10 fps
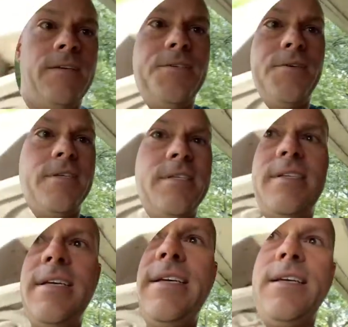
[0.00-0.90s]
As you can
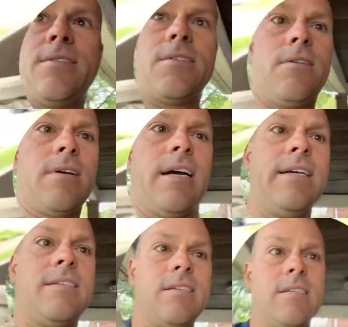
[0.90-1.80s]
see, there's all
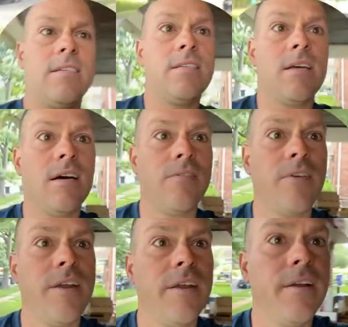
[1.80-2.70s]
kinds of
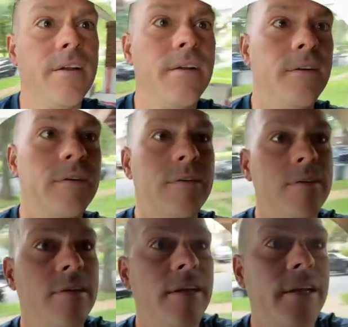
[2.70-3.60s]
stuff here,
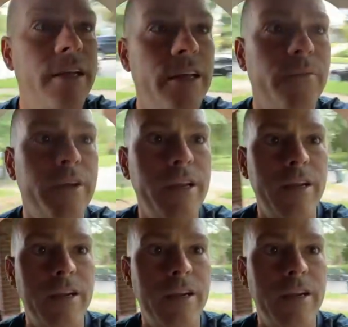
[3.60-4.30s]
and we